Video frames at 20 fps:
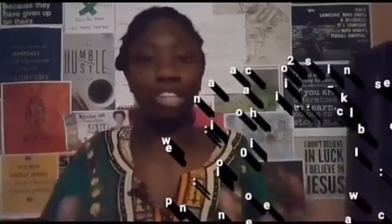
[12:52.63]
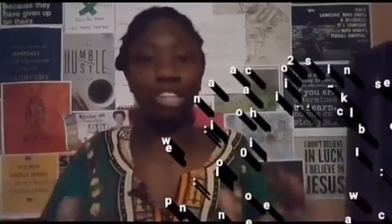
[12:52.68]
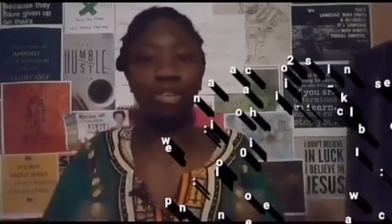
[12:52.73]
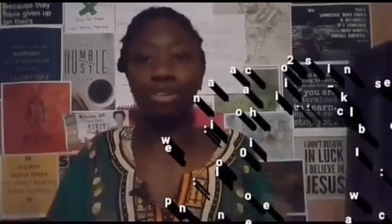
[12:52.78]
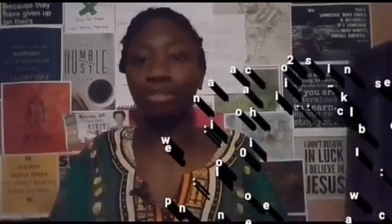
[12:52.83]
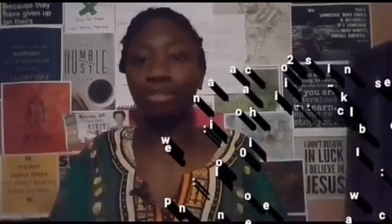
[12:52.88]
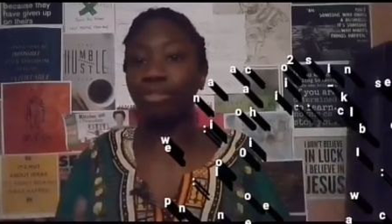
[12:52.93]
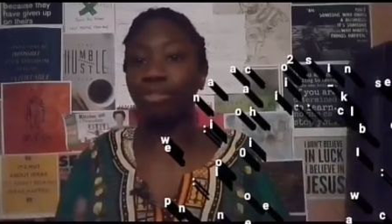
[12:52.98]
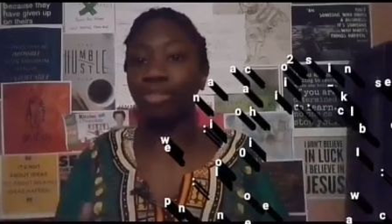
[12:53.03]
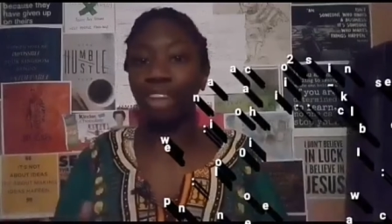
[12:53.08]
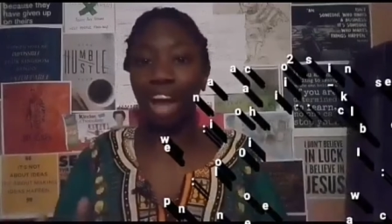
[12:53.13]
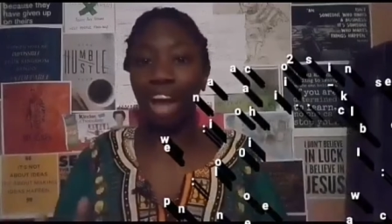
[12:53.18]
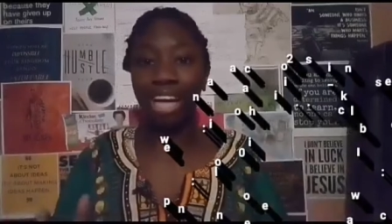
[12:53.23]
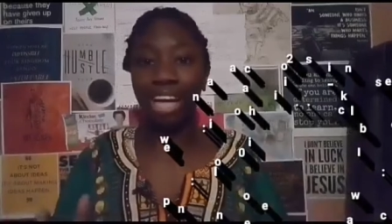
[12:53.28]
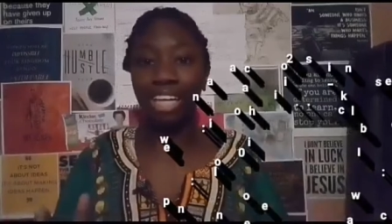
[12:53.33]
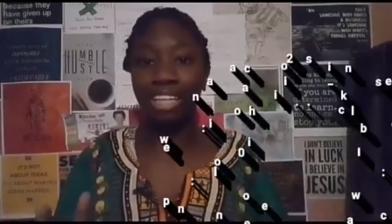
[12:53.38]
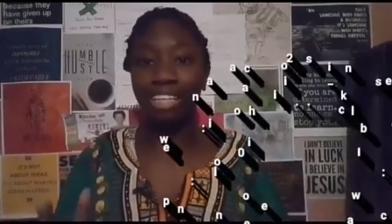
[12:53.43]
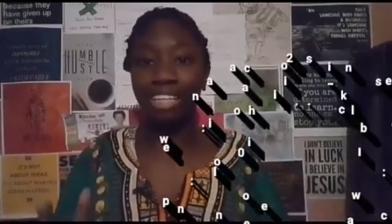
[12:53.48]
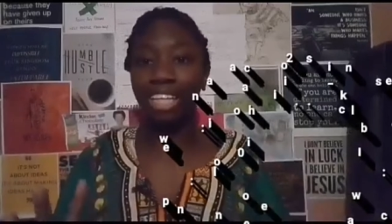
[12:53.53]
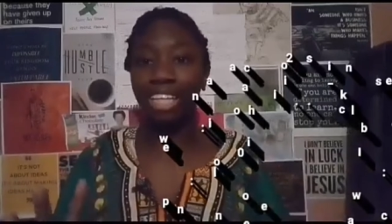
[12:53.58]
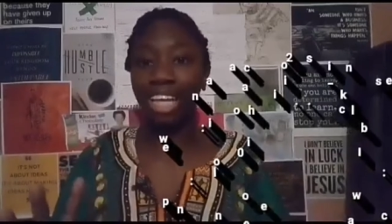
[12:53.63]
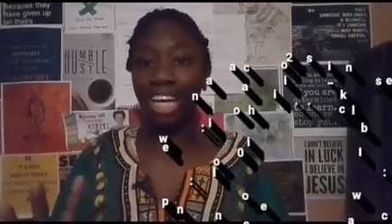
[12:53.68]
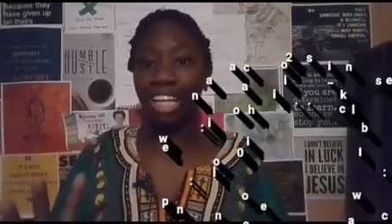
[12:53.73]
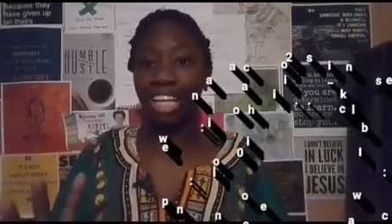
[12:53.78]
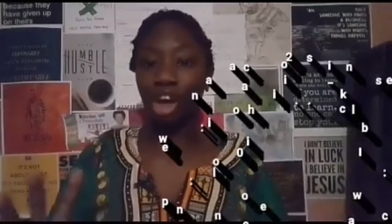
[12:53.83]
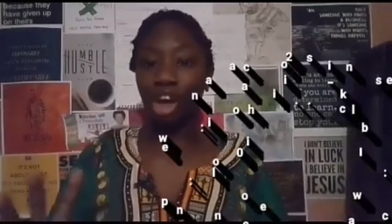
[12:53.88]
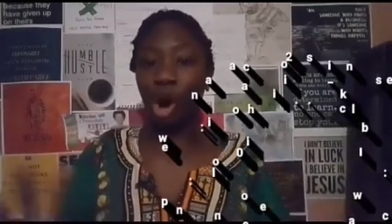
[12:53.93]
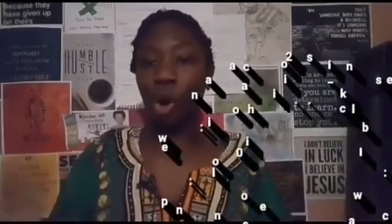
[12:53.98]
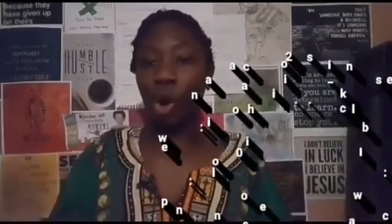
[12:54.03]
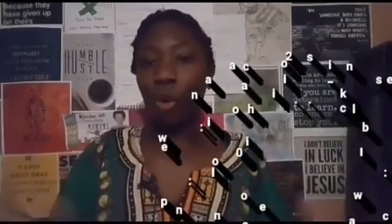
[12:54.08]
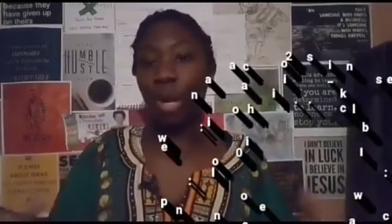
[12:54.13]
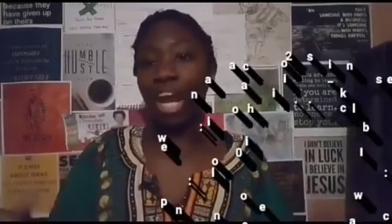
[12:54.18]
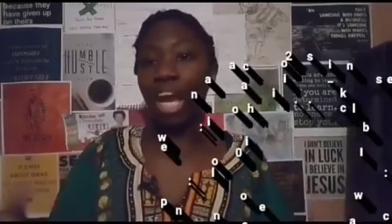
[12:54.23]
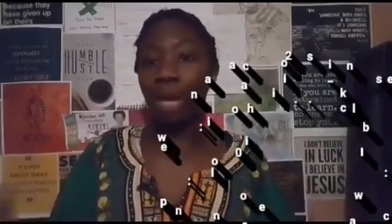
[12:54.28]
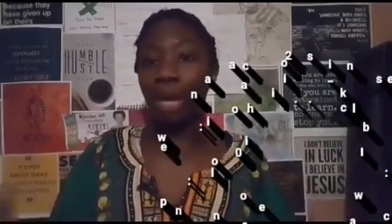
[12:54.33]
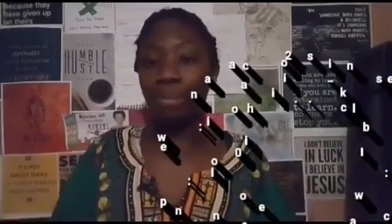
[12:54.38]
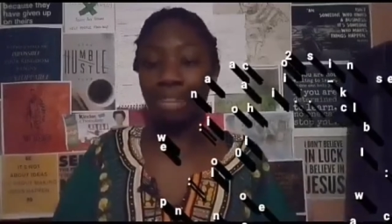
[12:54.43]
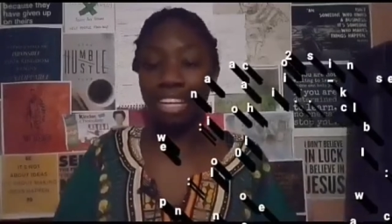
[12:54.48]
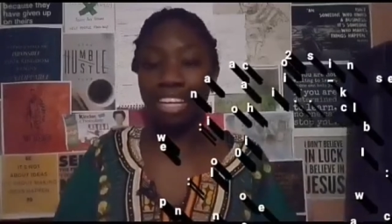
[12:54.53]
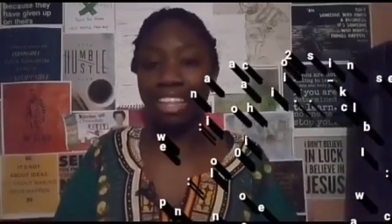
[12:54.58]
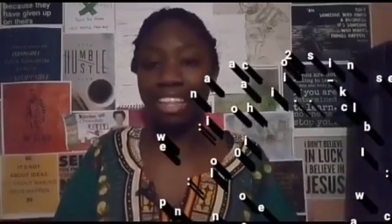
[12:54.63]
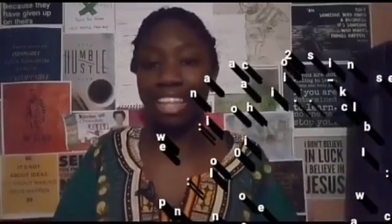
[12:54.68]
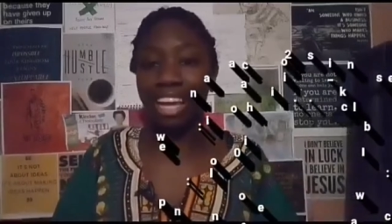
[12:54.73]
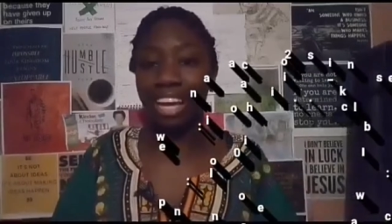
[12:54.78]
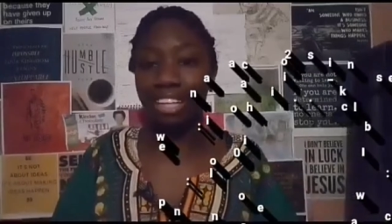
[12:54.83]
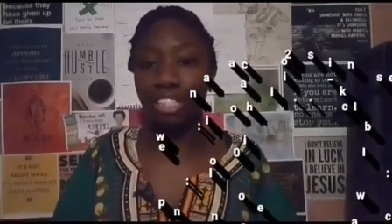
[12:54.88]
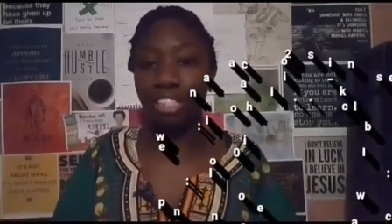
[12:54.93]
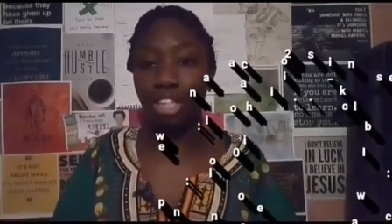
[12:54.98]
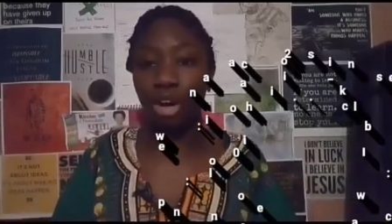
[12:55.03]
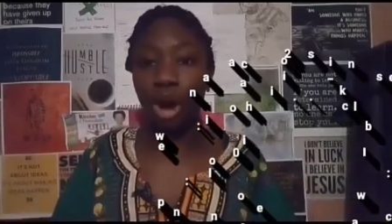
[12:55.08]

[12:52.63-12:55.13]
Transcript: I don't like the whole labeling thing.